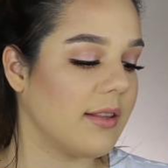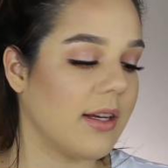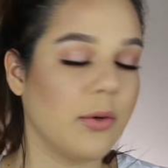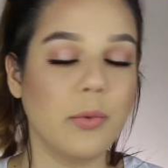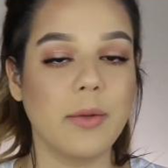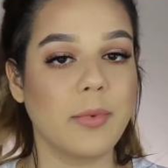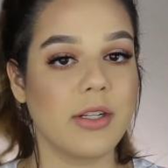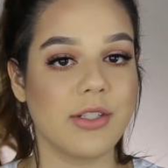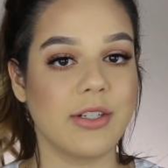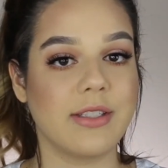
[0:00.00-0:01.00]
The Hoola
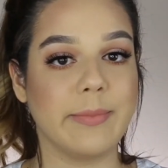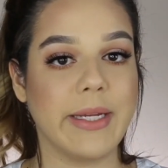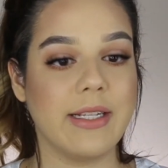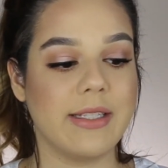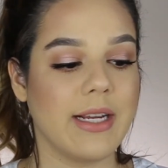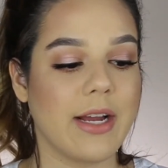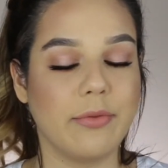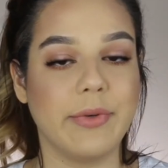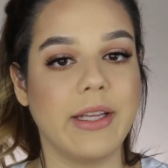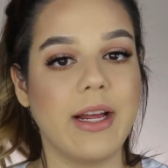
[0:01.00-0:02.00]
bronzer, it's amazing. I
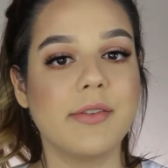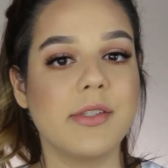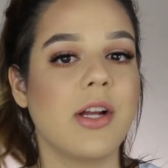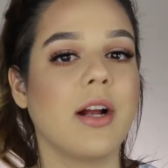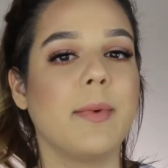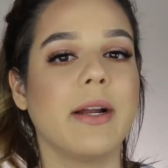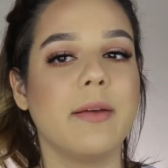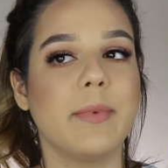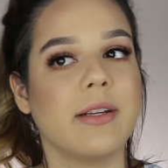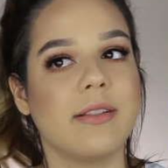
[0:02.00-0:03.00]
don't really have to talk about
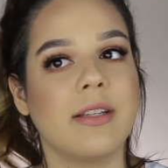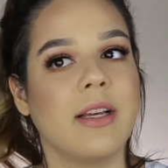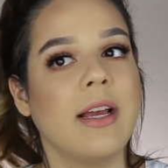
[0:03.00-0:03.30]
it because